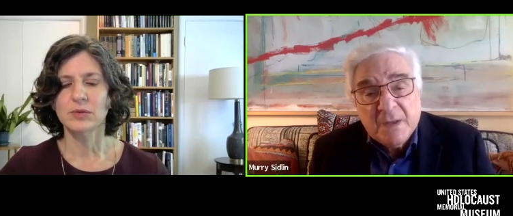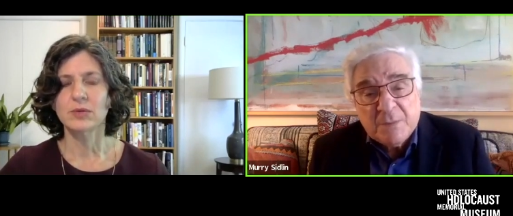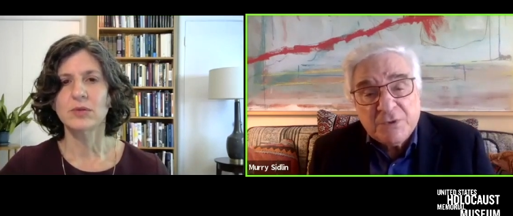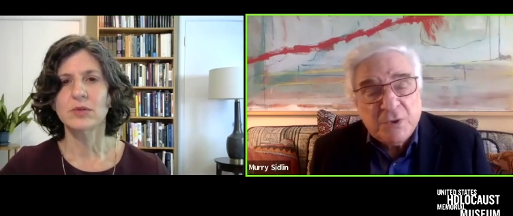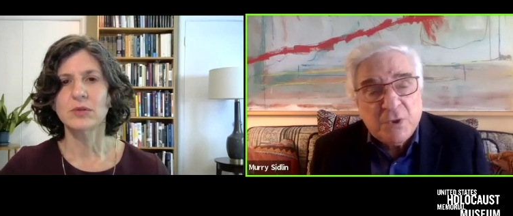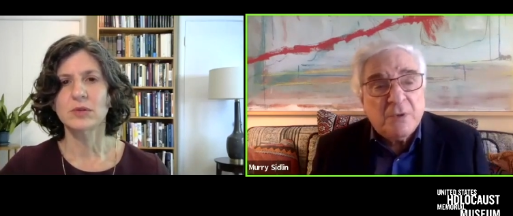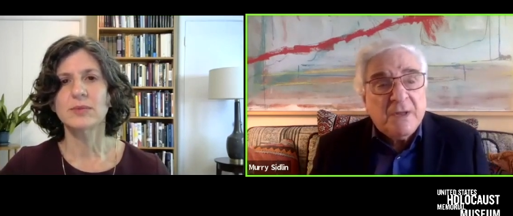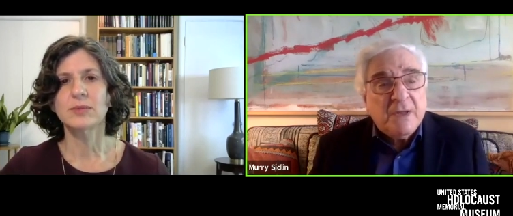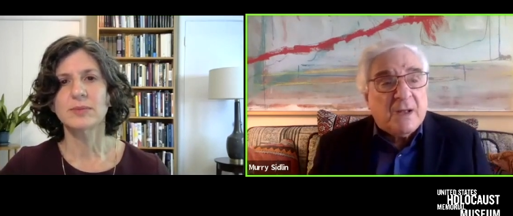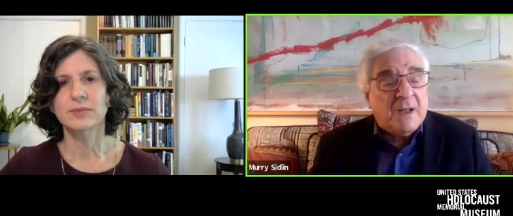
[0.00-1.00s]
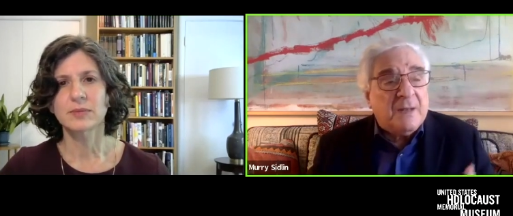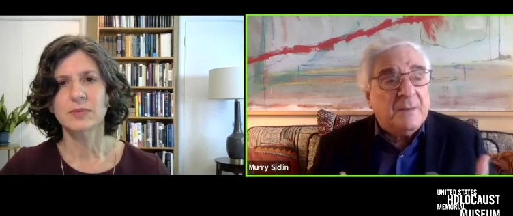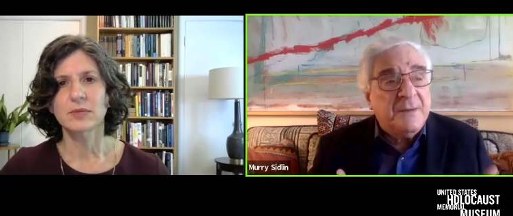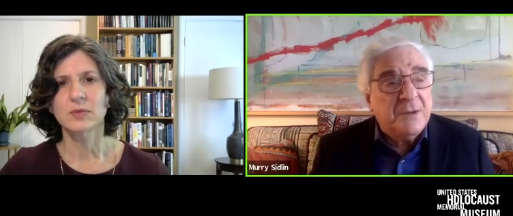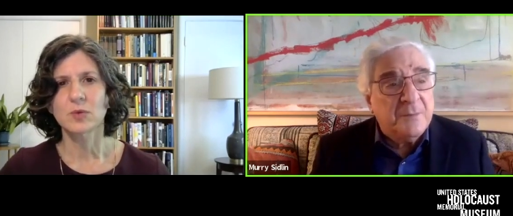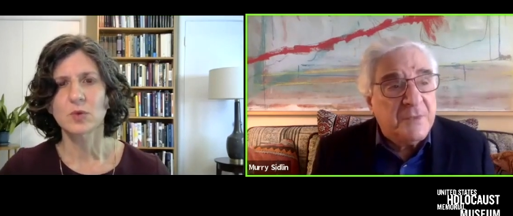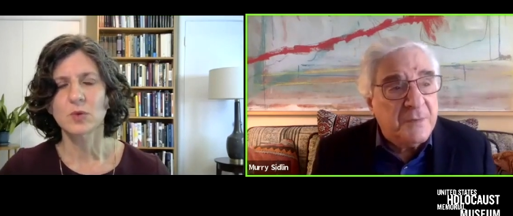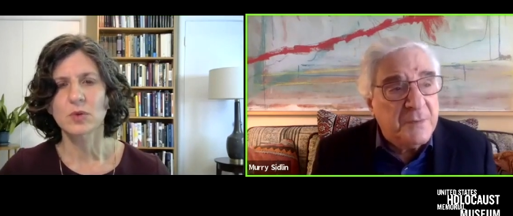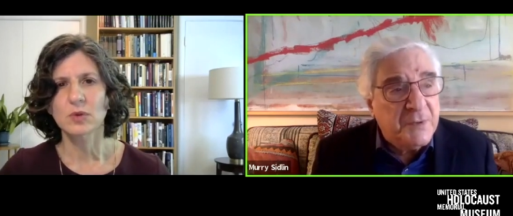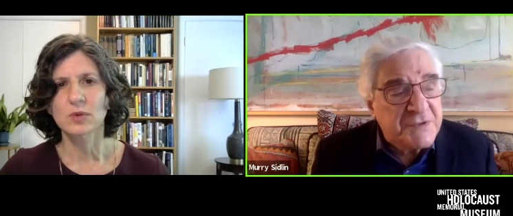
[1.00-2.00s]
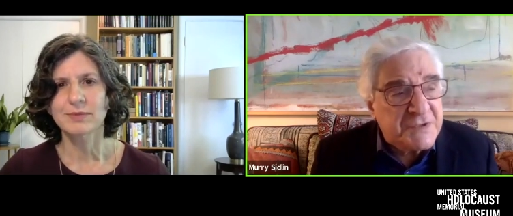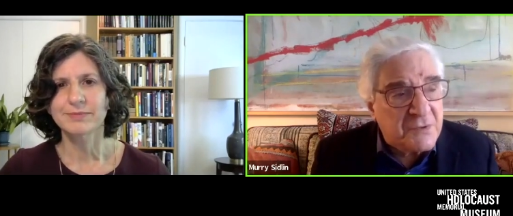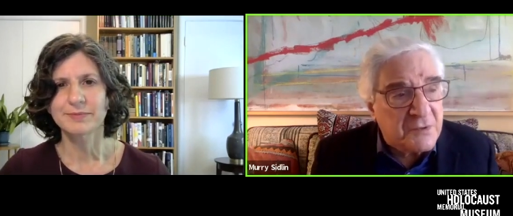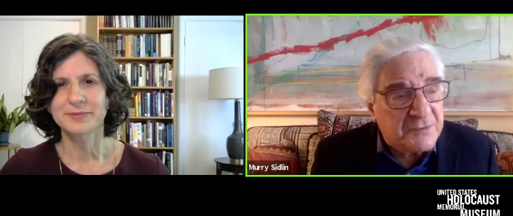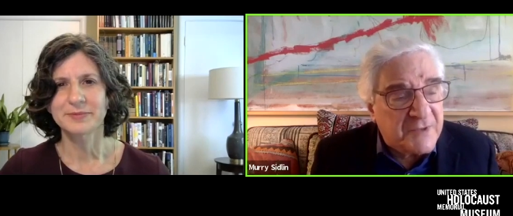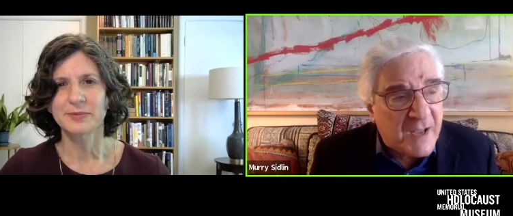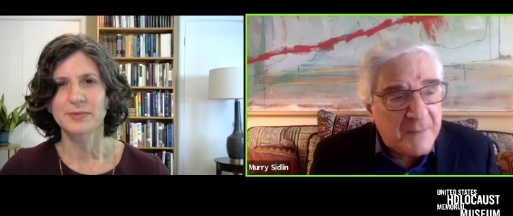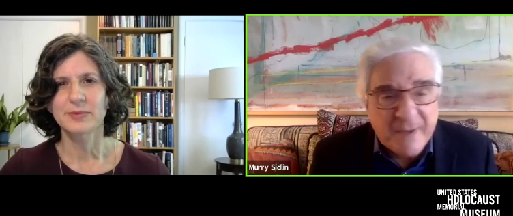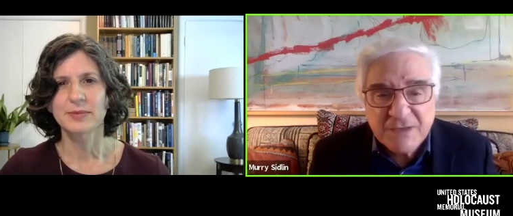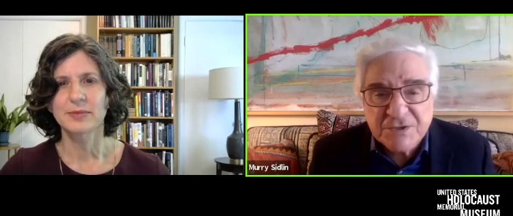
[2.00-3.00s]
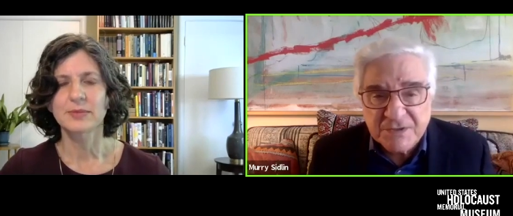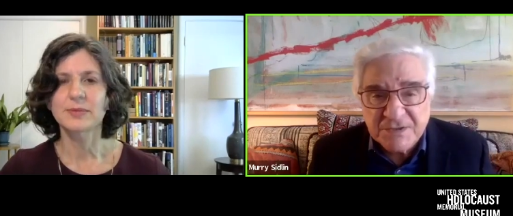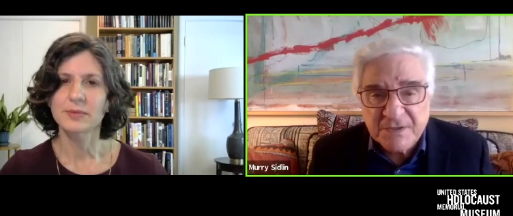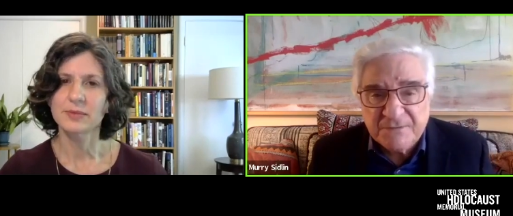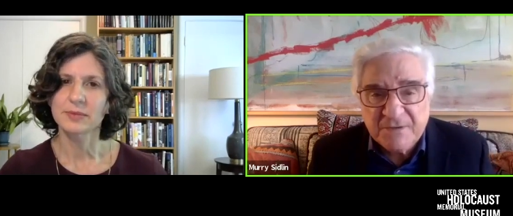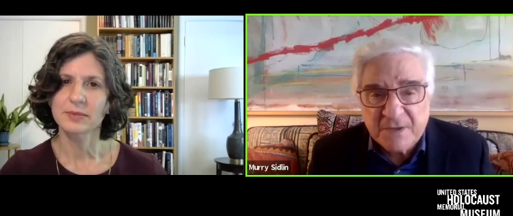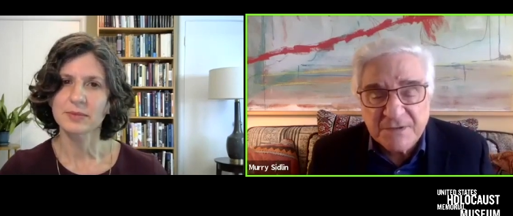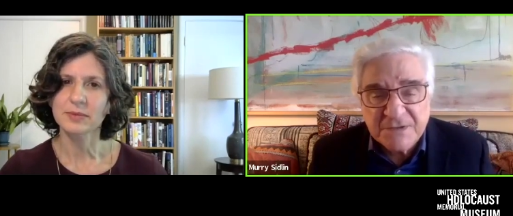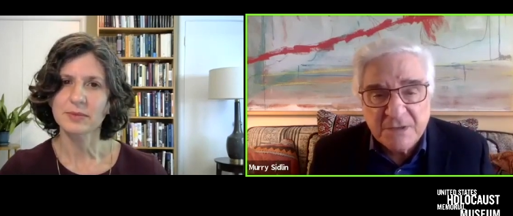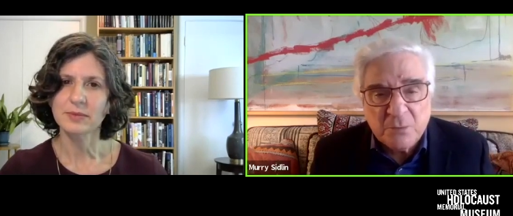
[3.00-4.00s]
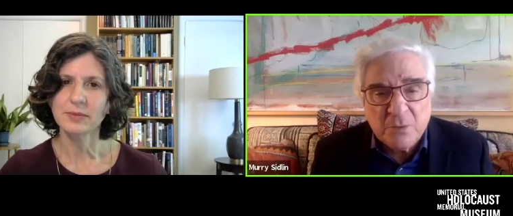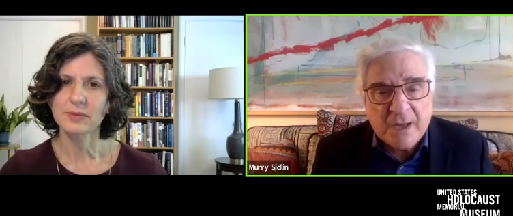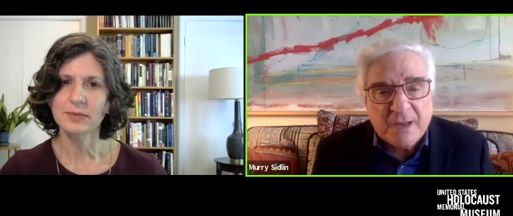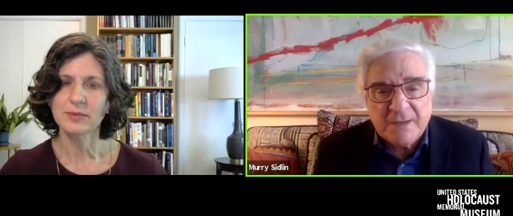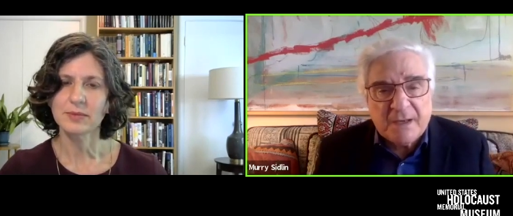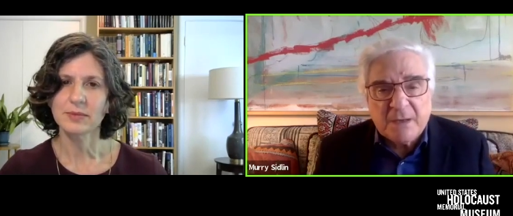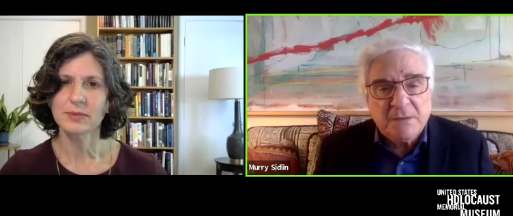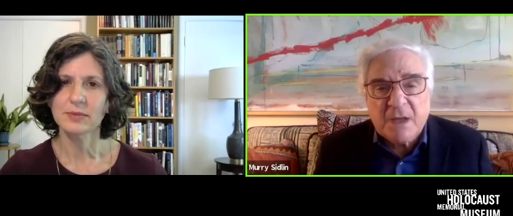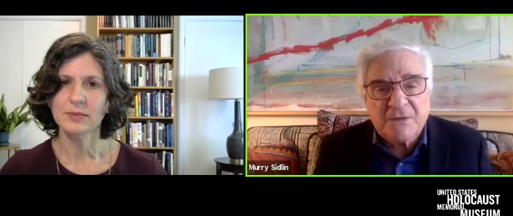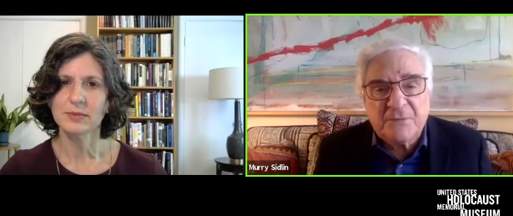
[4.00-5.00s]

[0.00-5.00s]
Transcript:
Speaker 1: But you know, I mean, the, the musical dimensions of Terezin had, had a lot of